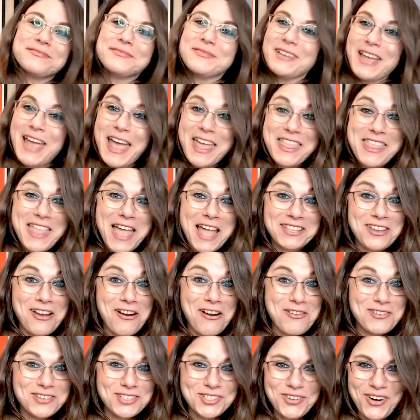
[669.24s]
And that's
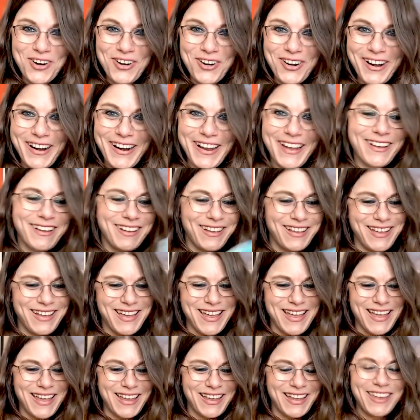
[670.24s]
our story.
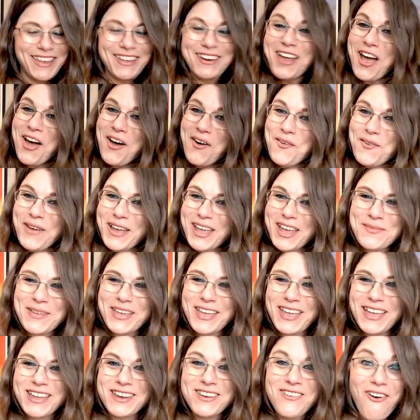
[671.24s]
You know, we could
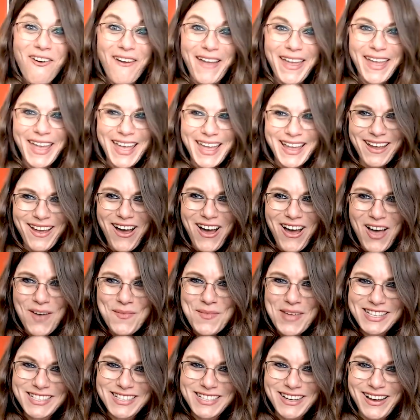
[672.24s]
be annoying and
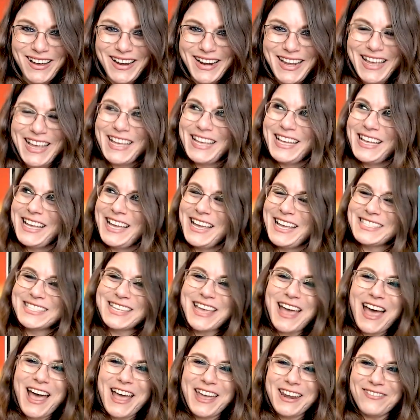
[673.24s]
comment on it. It's
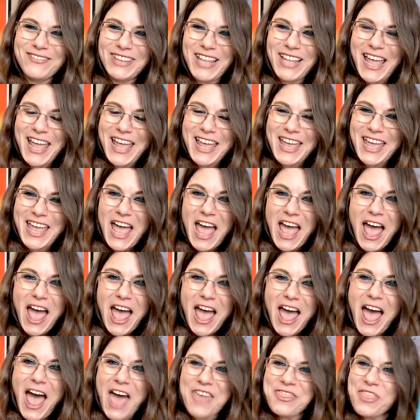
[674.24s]
kind of like
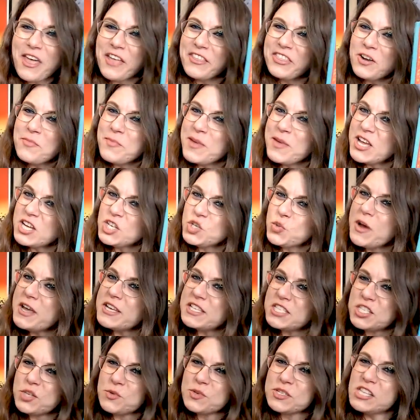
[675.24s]
I thought there'd be a
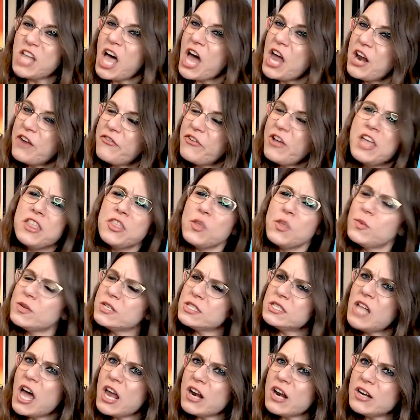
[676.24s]
twist. There was a lot of there was a
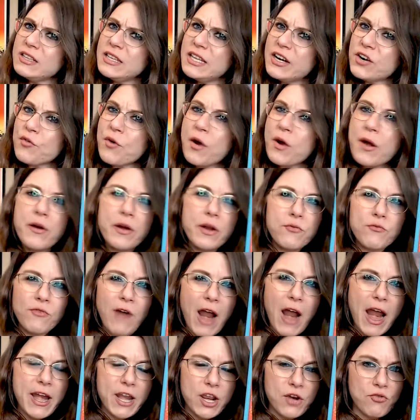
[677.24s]
lot of literary
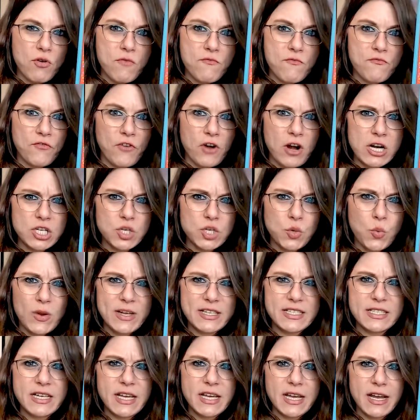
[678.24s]
writing room for a
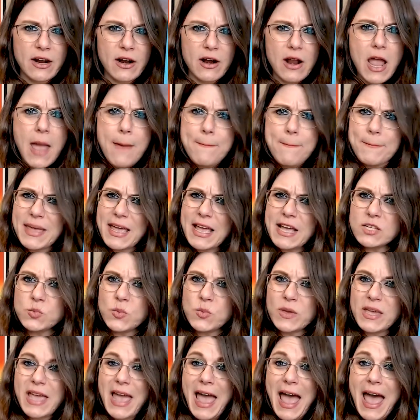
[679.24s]
twist here because
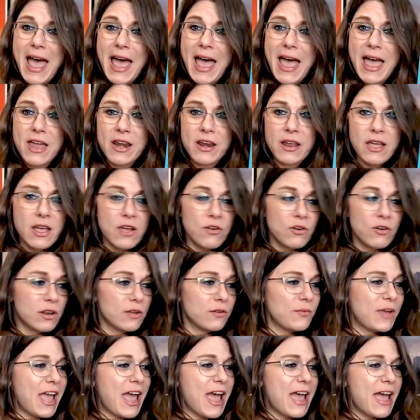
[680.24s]
we had
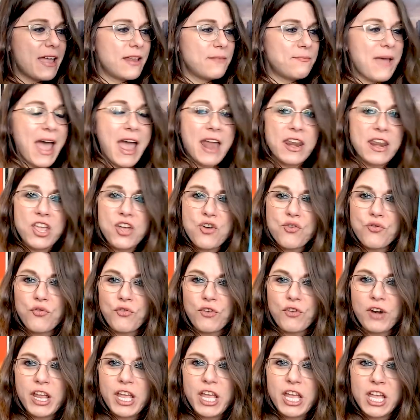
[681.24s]
we had Patty
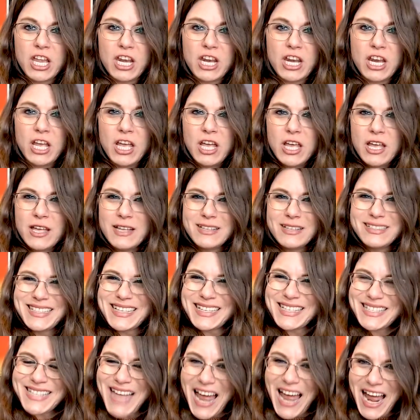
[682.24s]
O'Green
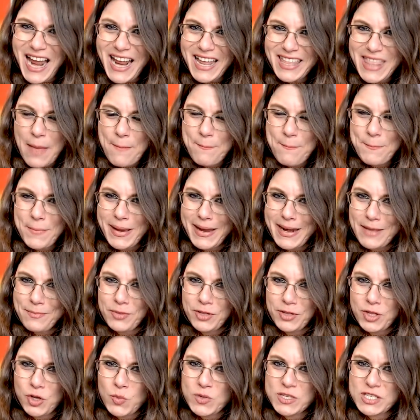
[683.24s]
decide that Buddy
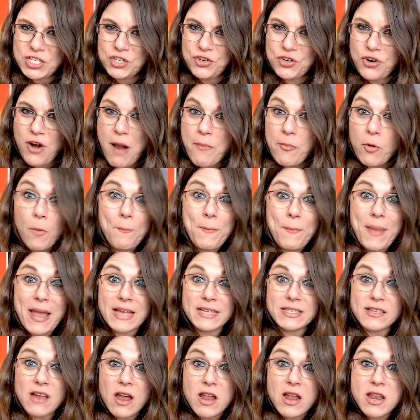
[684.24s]
Blue was in trouble
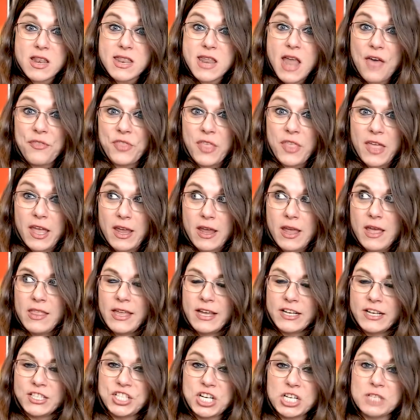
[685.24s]
based on nothing.
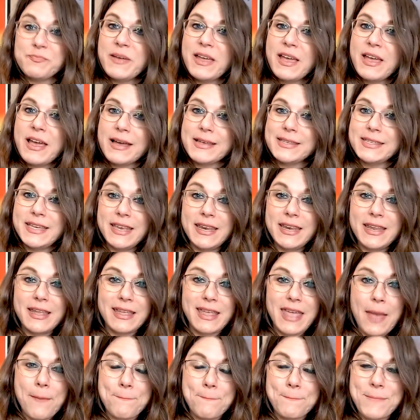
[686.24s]
Like just because he didn't
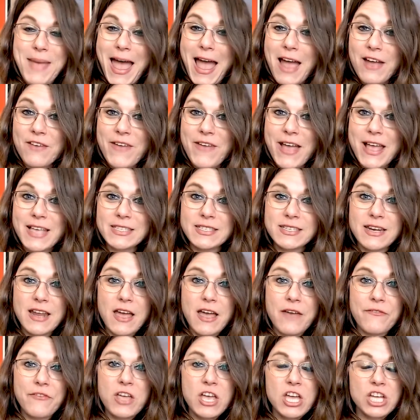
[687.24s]
get back fast
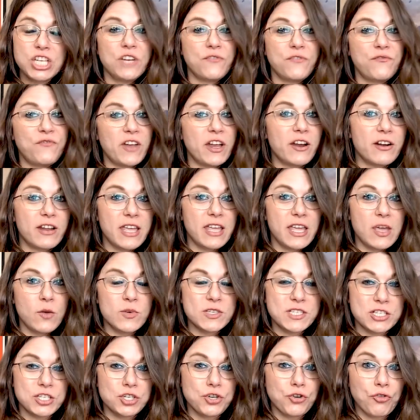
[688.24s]
enough, she figured he
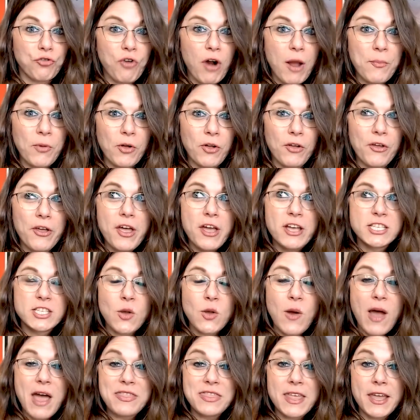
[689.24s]
was in trouble.
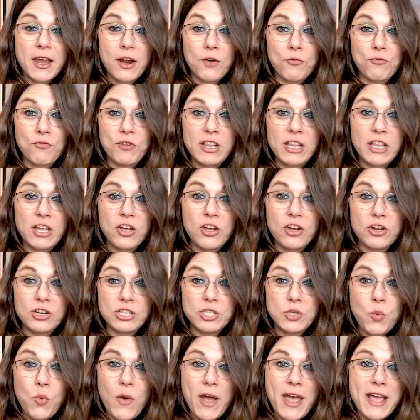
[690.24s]
So I think a really good
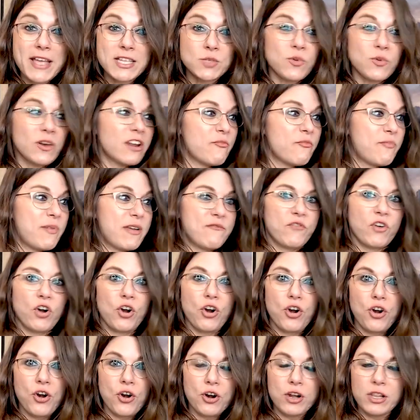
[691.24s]
twist would have been for
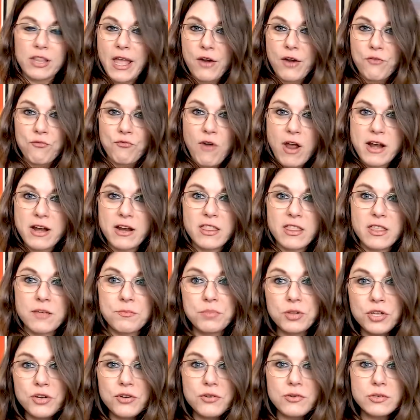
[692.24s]
her to like run to the
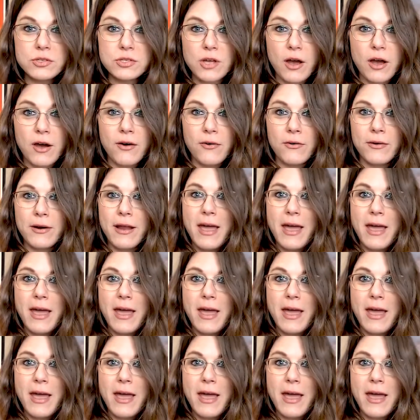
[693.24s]
blue zone